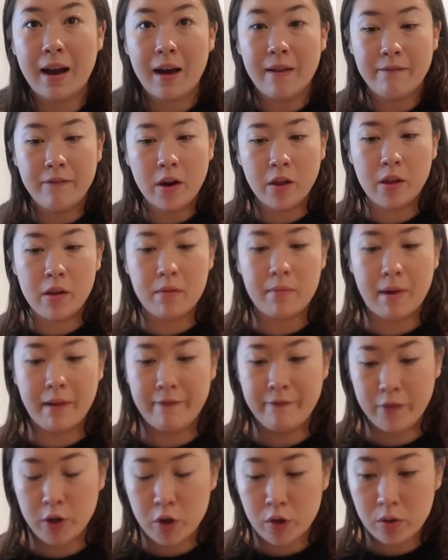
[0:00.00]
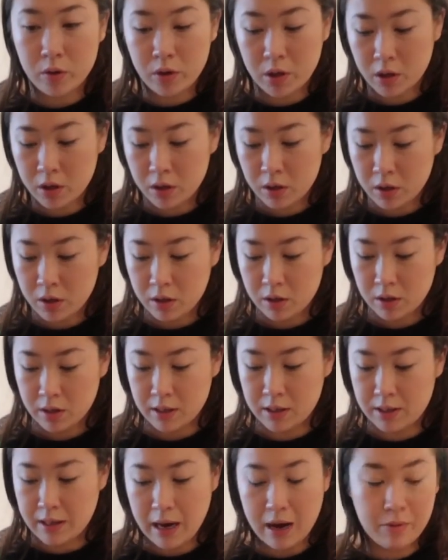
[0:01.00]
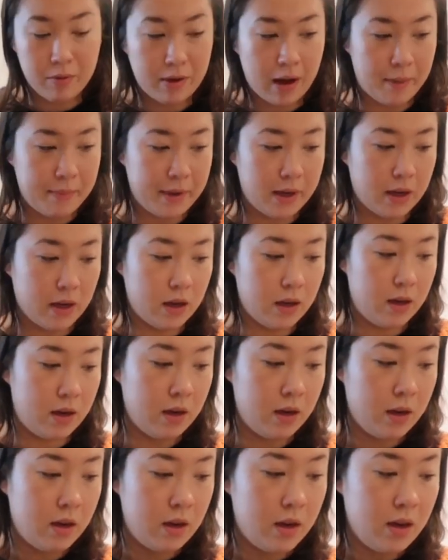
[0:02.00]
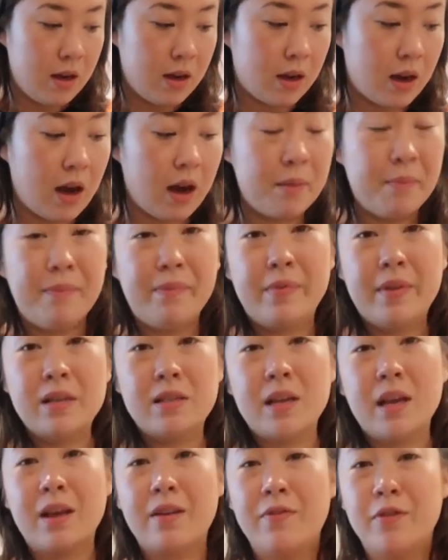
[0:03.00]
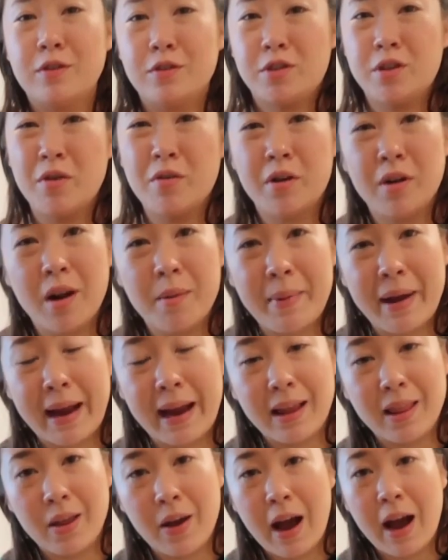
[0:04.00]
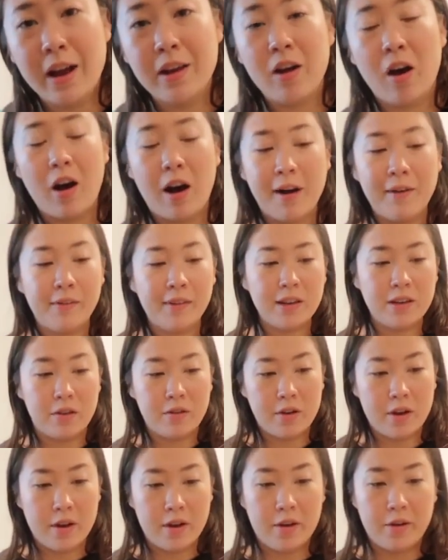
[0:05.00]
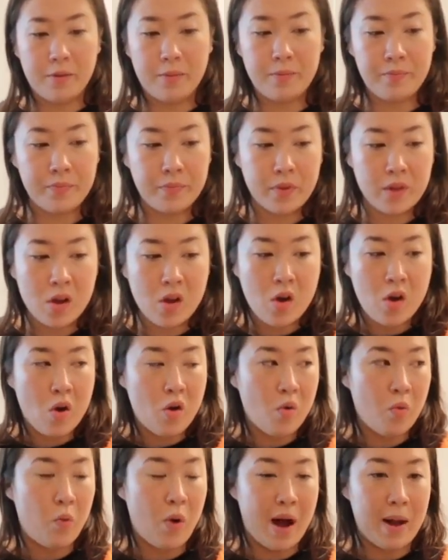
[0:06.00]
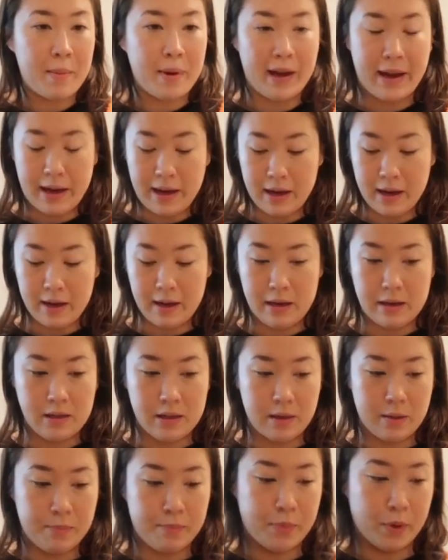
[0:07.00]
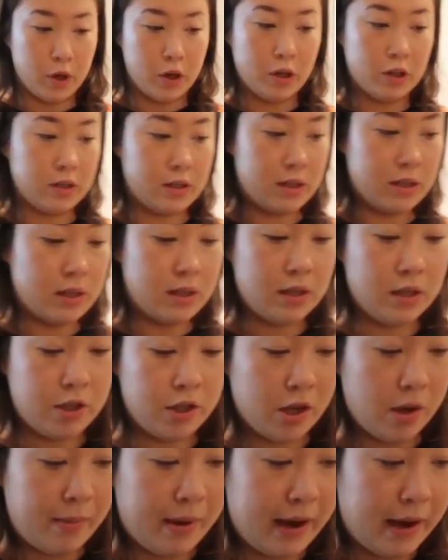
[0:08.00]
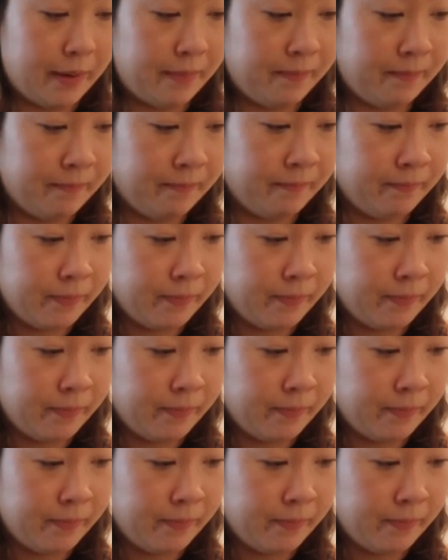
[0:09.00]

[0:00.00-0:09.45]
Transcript: not fall in my food, because that would not be good. This like feels so good on my hand that y'all, I really don't know why my hand burns so bad.